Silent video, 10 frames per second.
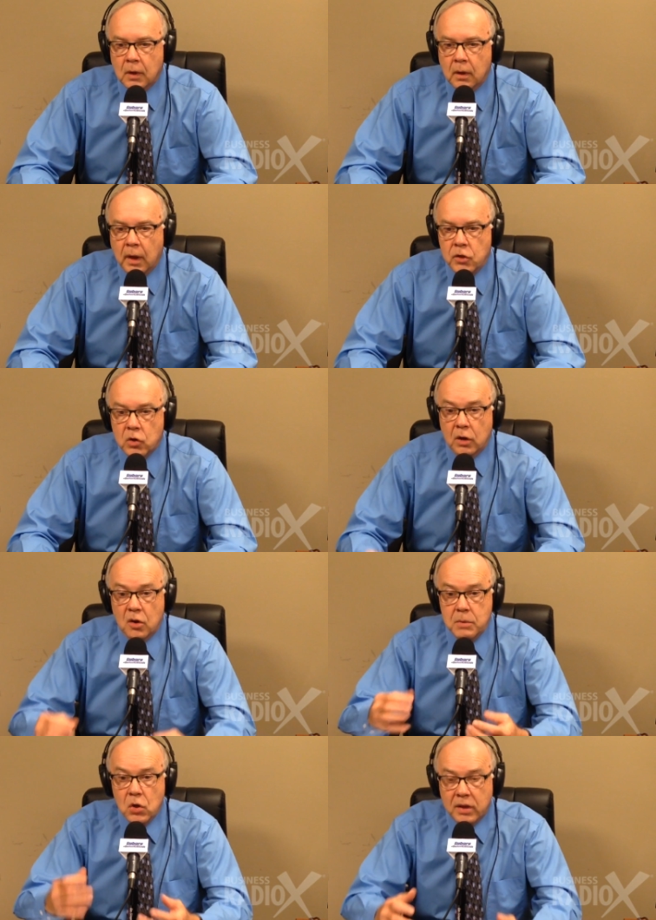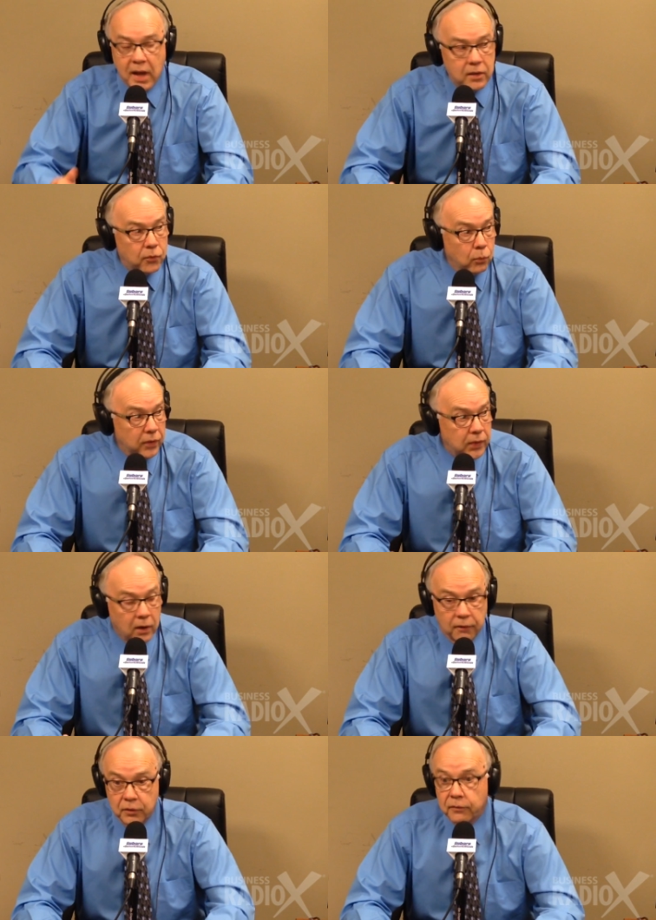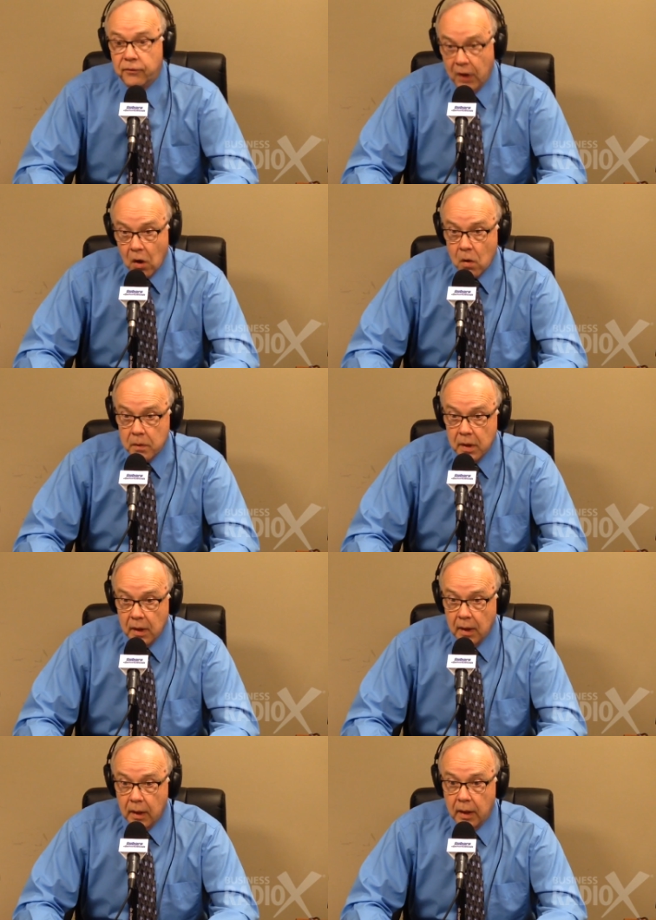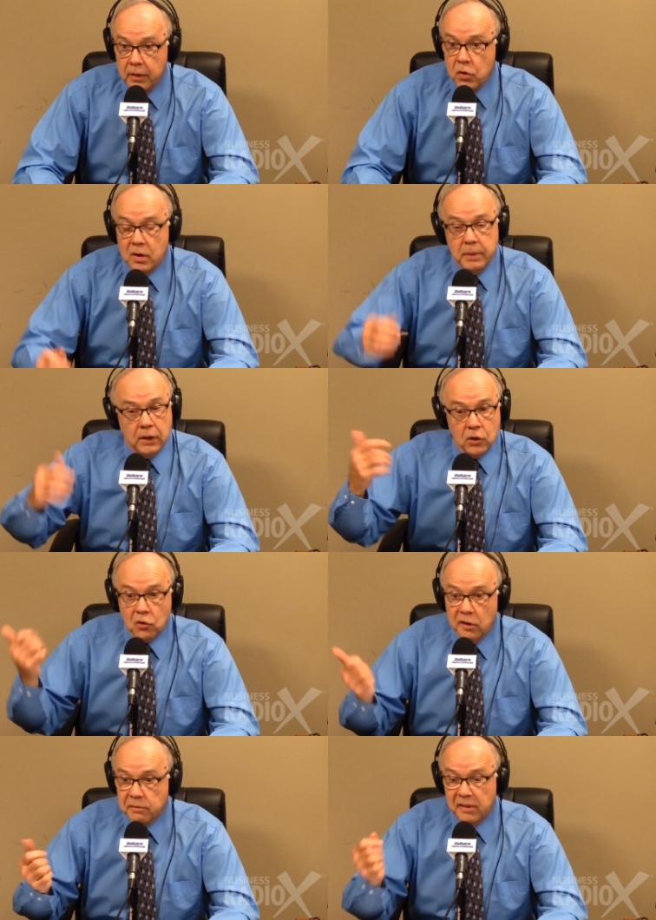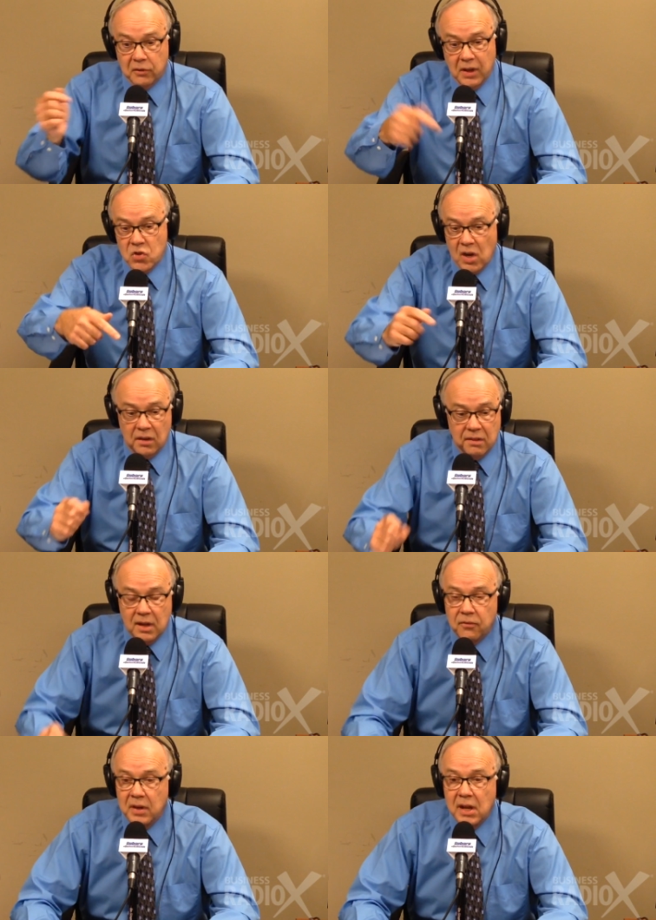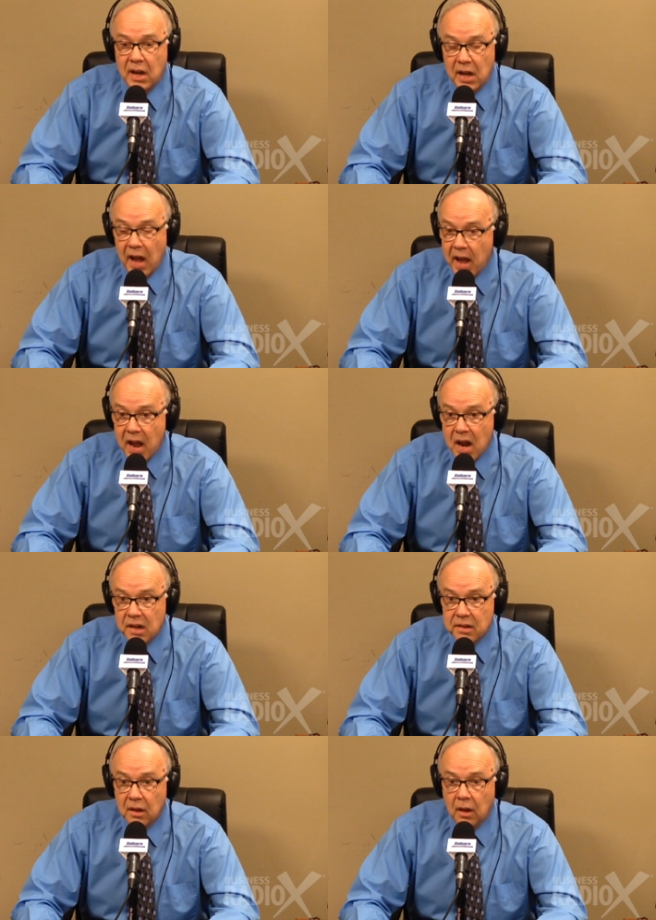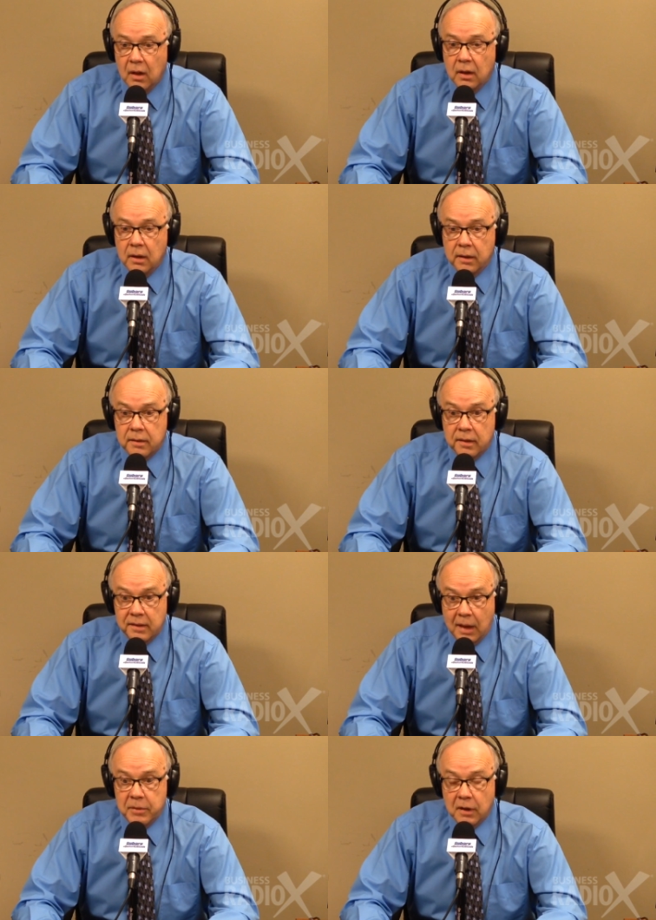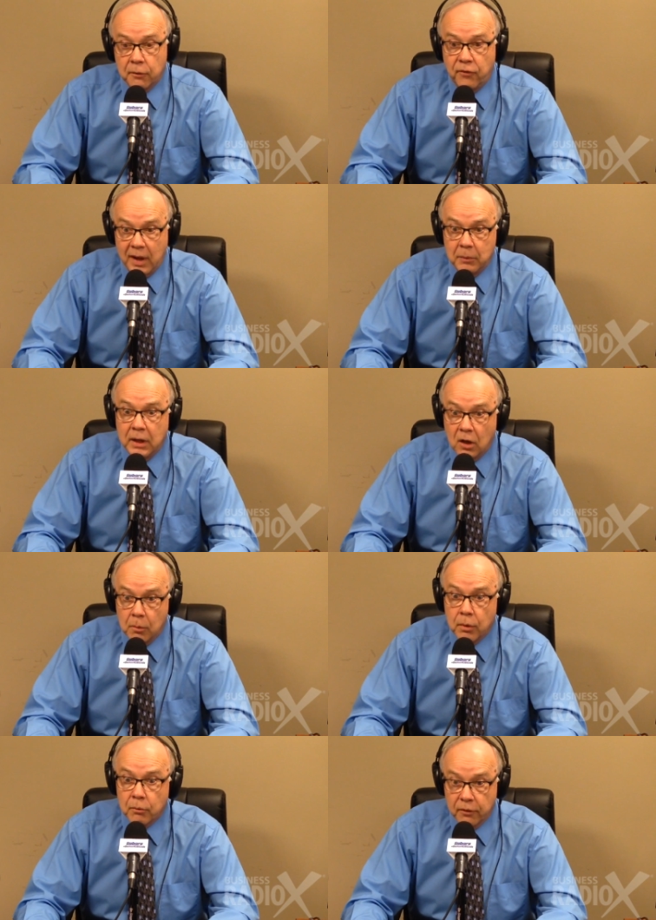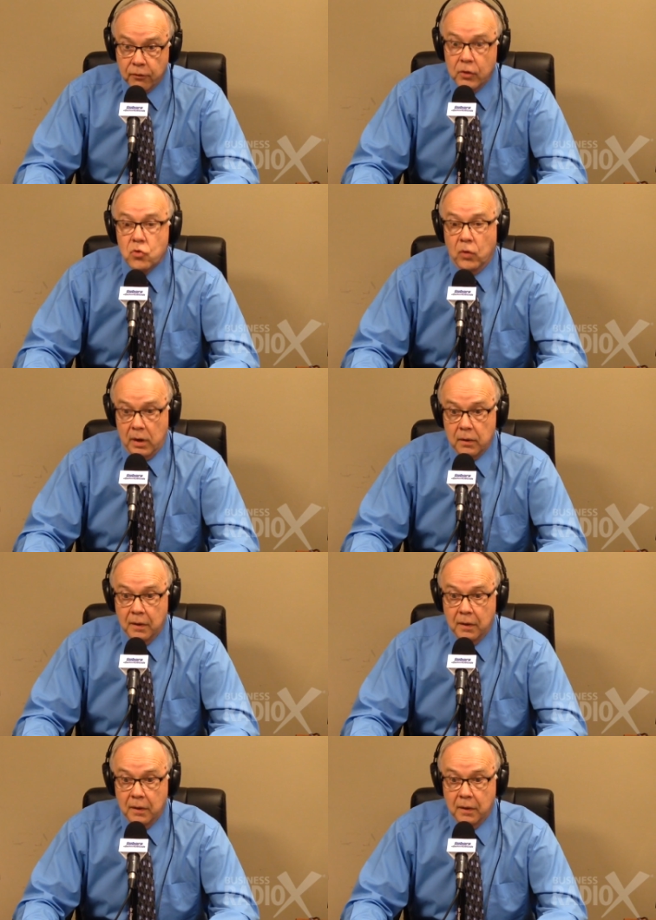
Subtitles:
and you can communicate with it off your phone. You can be at the grocery store and check to see if you need any eggs. It's the Samsung Family Hub refrigerator.